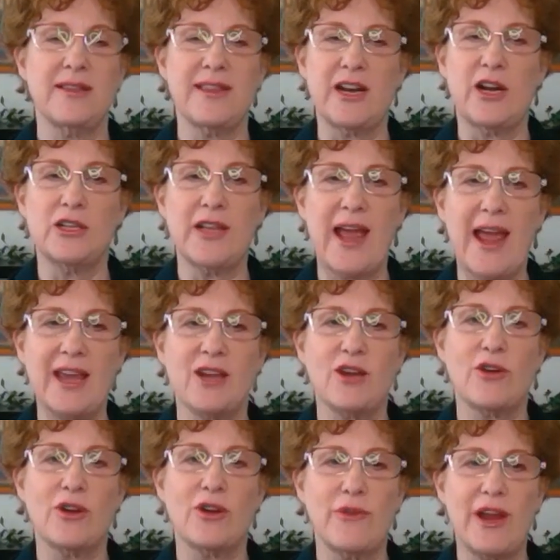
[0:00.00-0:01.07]
that all
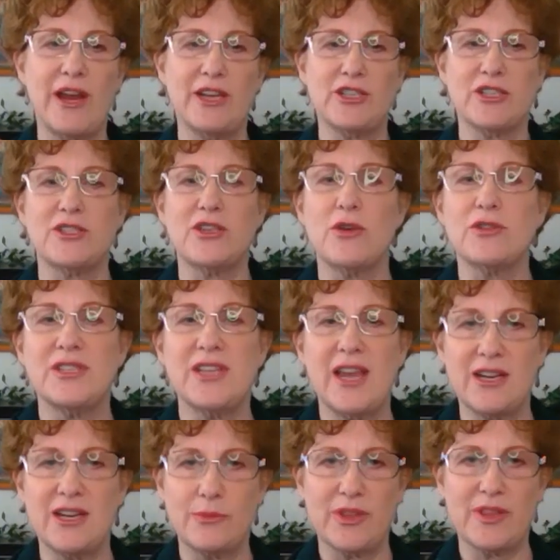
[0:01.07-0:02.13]
anger and rage
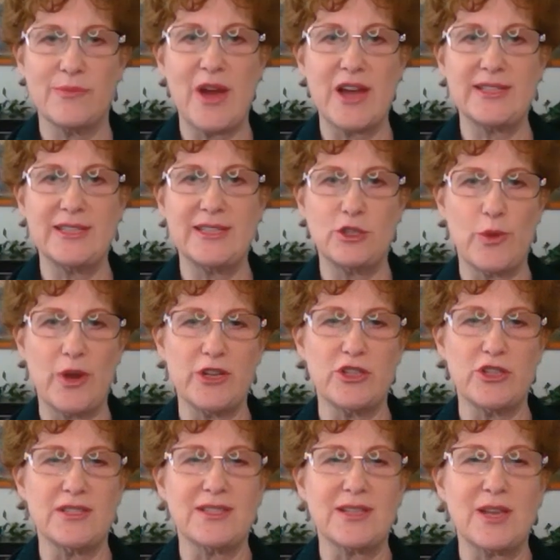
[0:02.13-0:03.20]
associated with my situation is